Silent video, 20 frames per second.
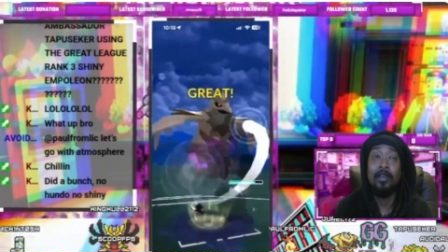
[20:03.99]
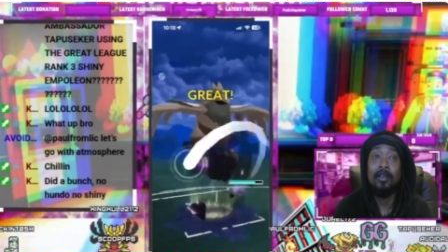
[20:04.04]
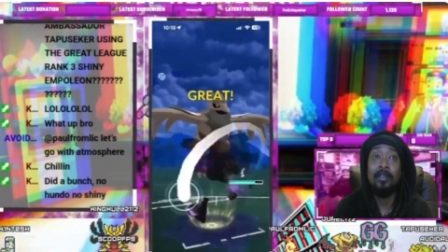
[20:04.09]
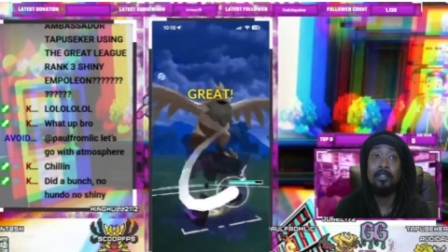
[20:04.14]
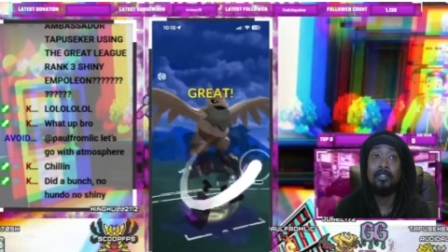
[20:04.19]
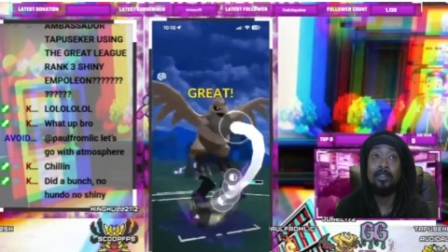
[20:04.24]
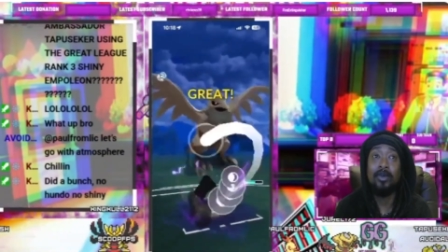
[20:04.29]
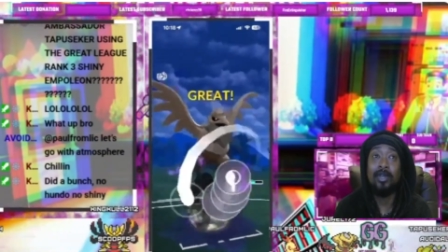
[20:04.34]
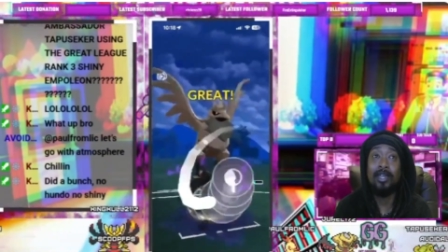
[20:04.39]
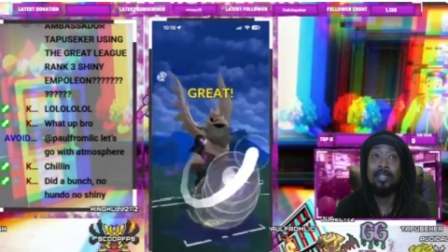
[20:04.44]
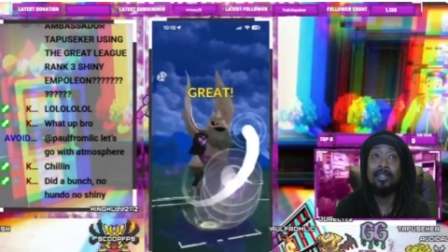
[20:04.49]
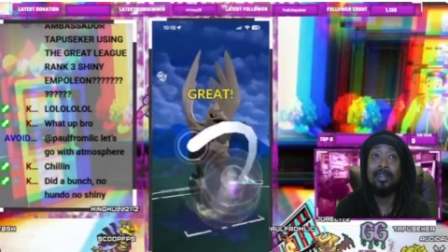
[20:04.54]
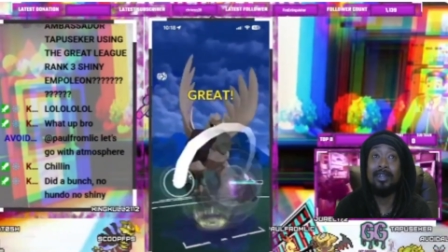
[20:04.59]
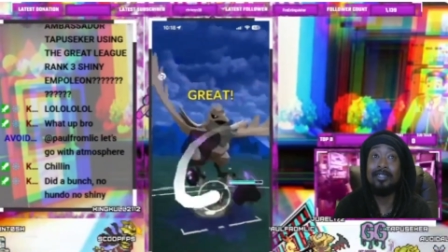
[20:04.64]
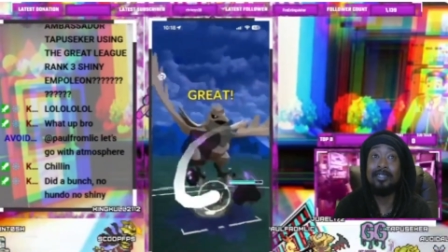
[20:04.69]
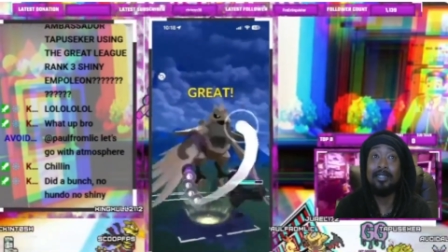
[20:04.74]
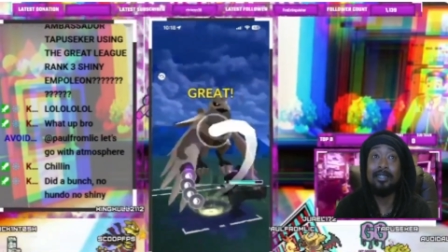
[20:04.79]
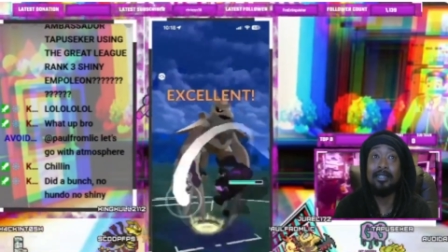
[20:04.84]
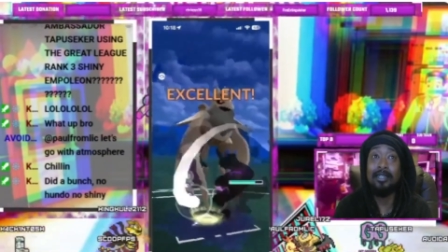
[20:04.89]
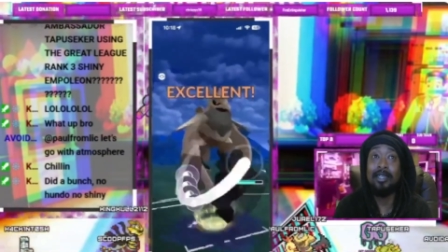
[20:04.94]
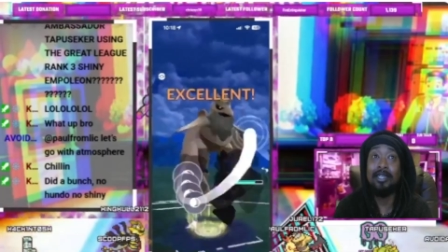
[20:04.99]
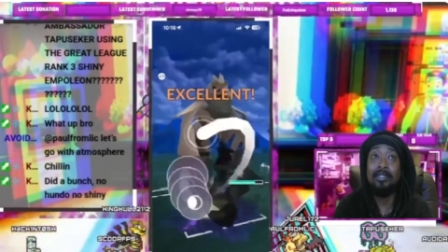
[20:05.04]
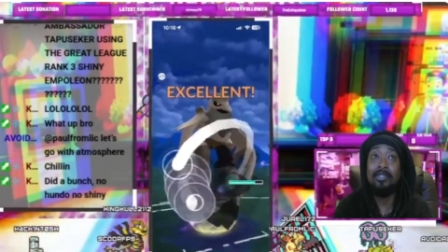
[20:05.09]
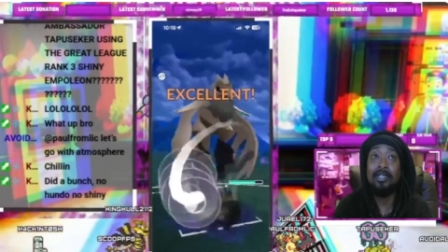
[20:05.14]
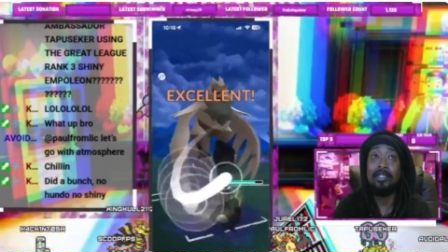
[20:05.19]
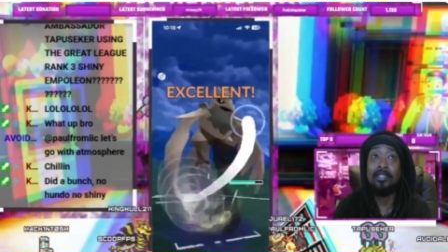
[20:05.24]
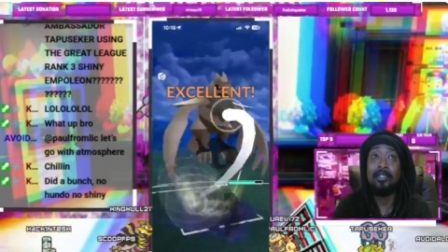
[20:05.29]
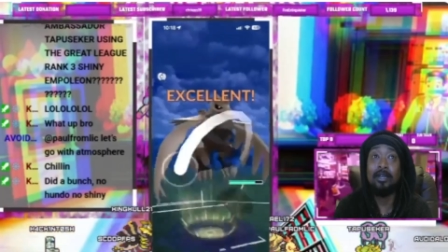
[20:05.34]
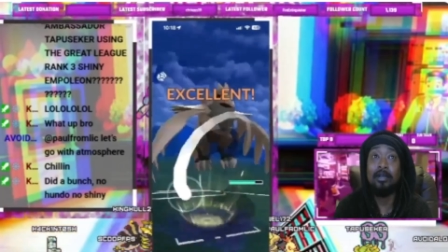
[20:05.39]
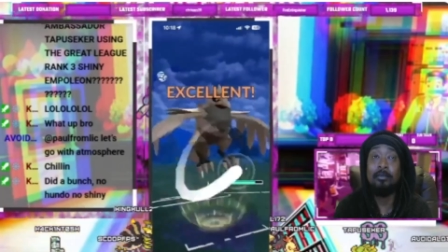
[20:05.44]
So he doesn't. He
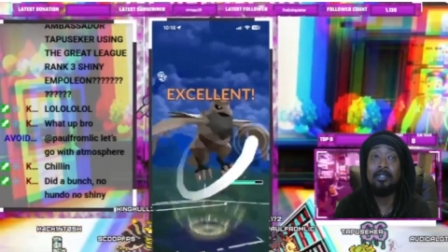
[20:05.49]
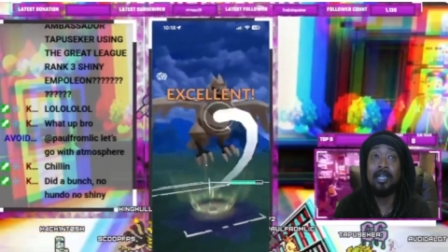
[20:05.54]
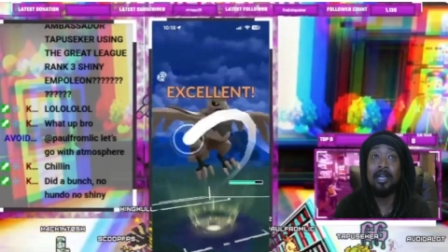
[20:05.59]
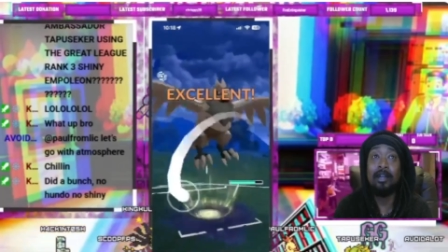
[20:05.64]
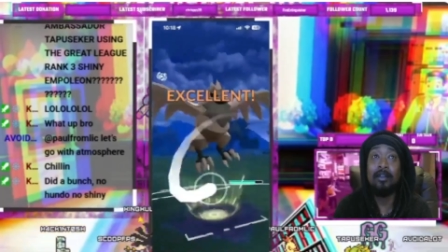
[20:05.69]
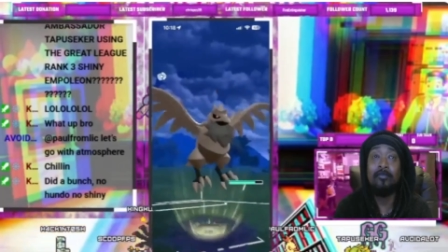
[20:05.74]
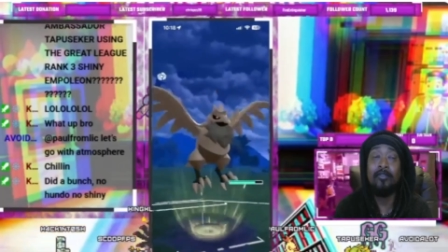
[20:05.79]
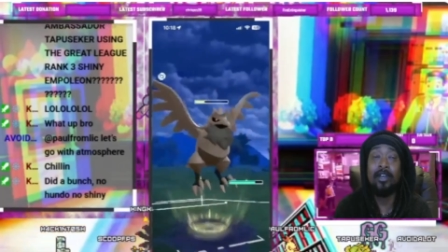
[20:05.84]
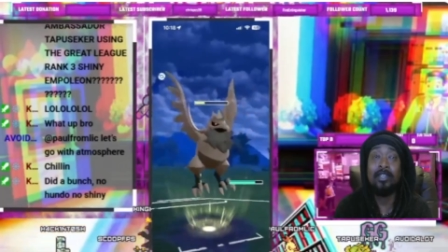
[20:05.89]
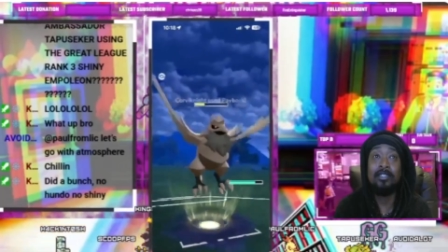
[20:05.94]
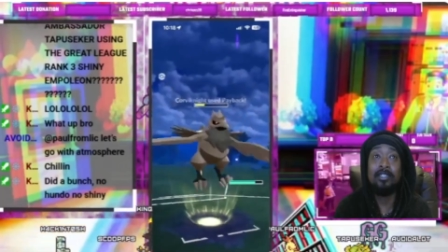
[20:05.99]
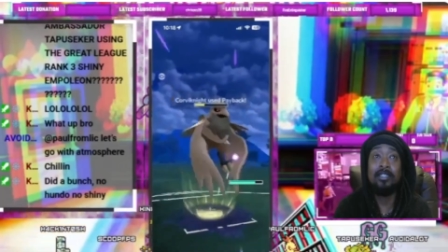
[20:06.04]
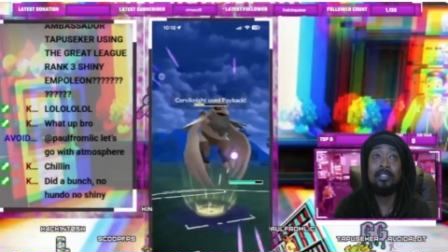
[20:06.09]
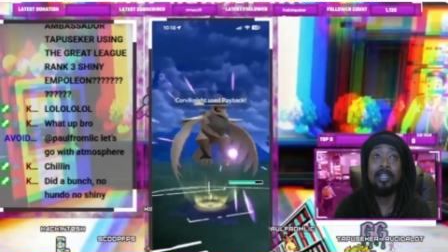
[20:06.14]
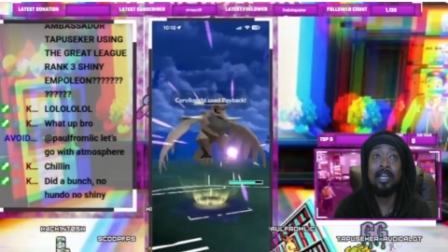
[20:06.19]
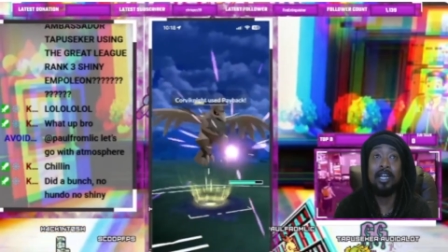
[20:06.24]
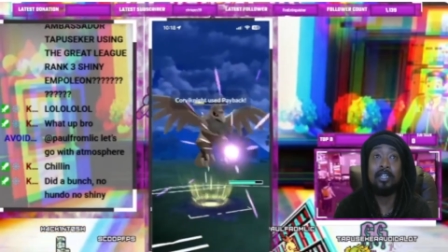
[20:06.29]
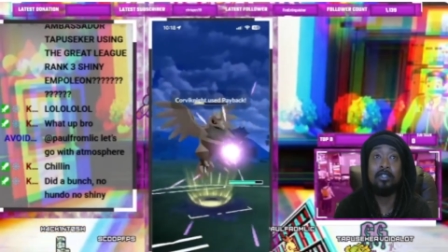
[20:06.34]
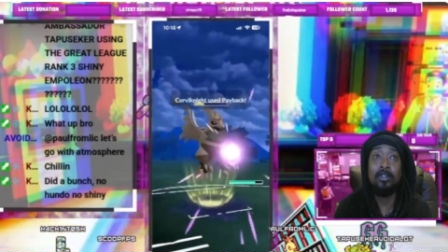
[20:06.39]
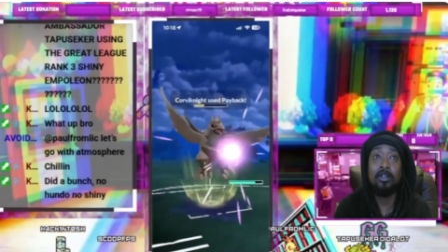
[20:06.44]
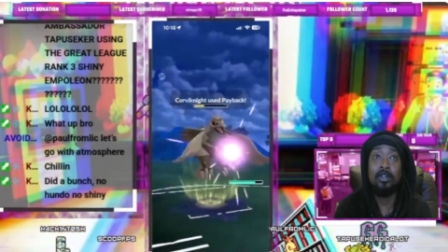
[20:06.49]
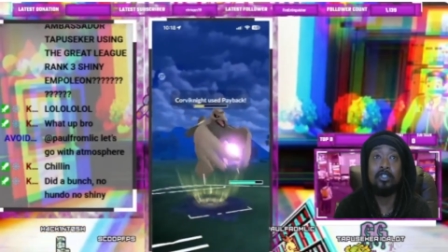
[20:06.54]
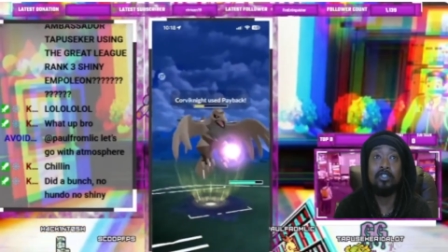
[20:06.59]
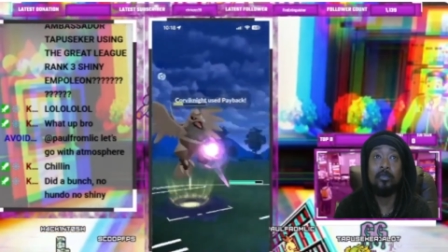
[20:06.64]
just sacrifices his Gastrodon.